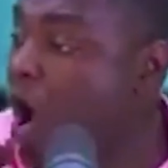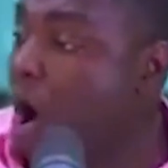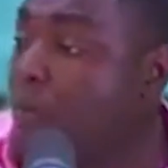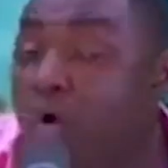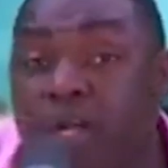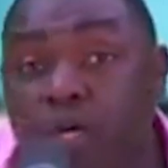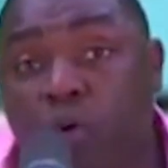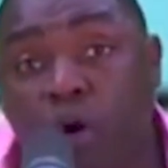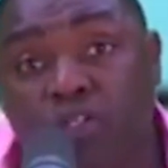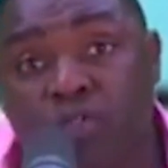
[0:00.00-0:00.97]
Could
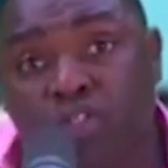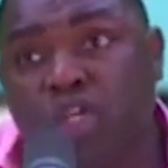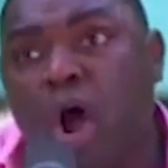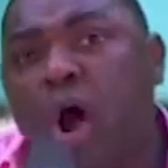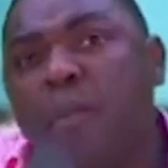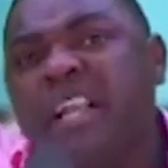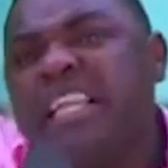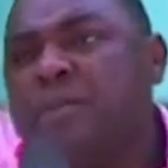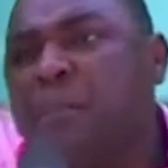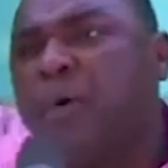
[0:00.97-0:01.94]
court no so the
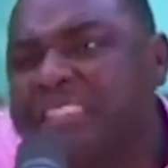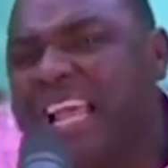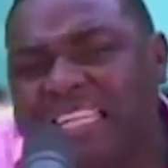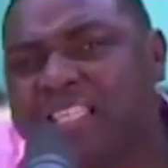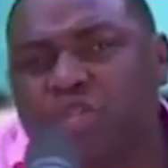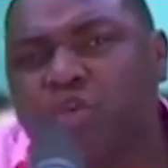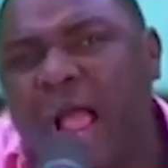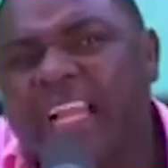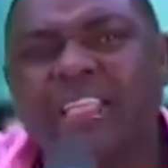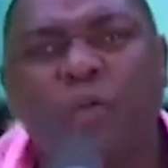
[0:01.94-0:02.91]
deportation to
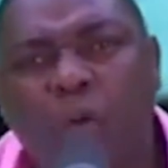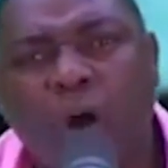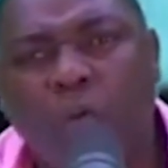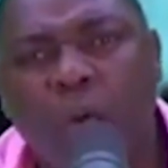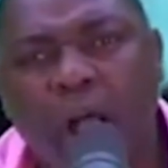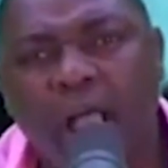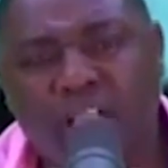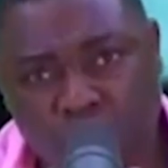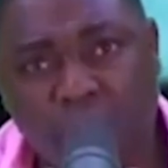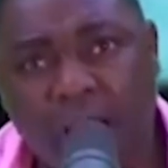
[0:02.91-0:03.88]
Aisha Huang
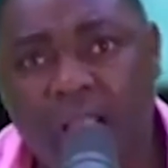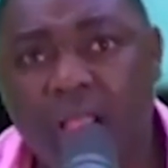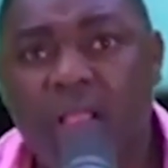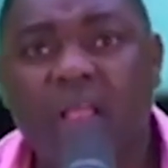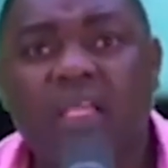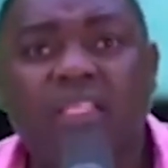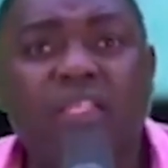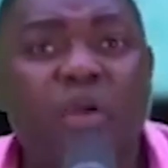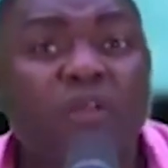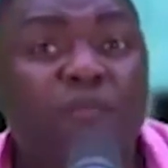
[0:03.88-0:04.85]
so
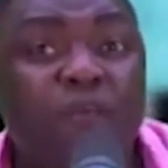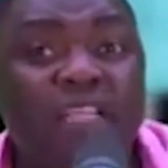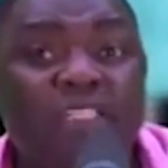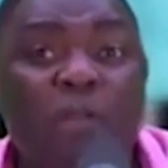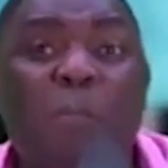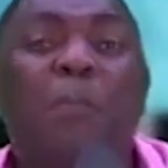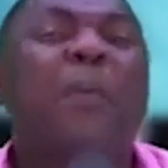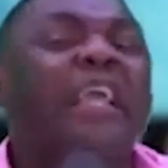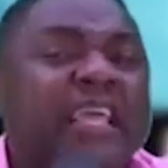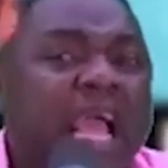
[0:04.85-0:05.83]
she's going to face
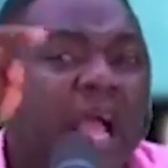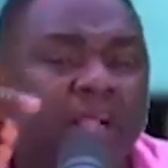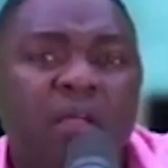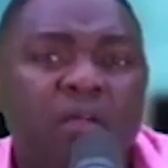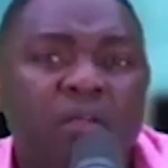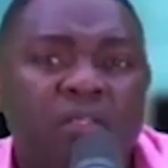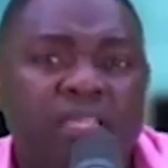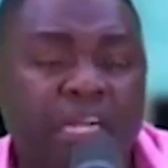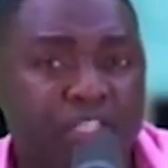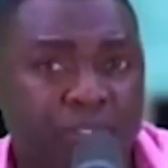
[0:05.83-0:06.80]
bigger
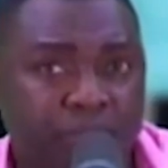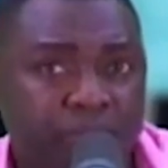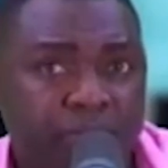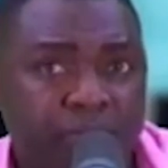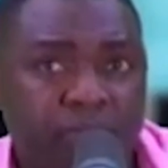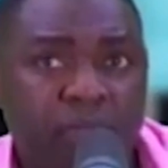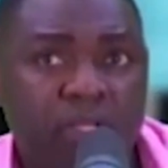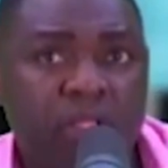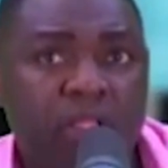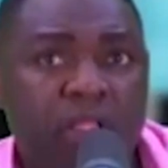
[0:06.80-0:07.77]
sanction.
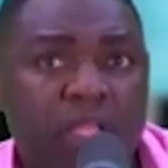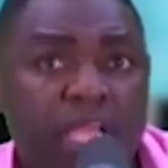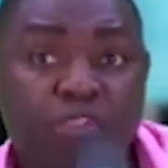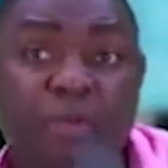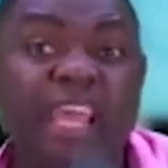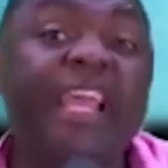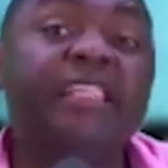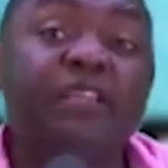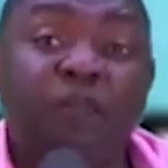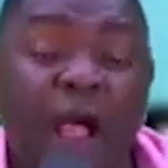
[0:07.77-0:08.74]
It will be
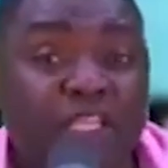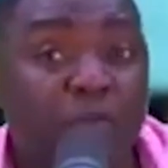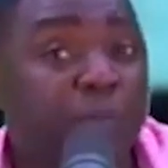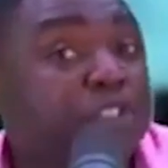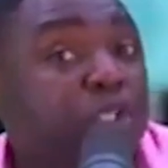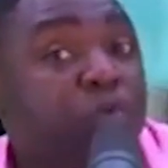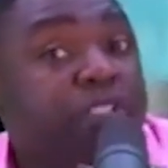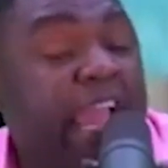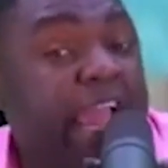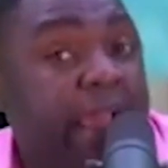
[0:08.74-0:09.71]
easy for us to
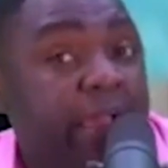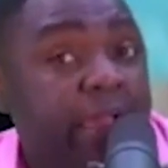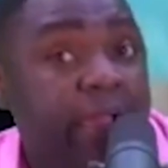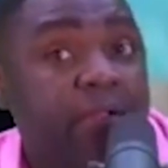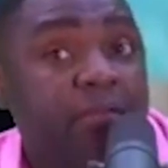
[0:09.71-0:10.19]
prosecute her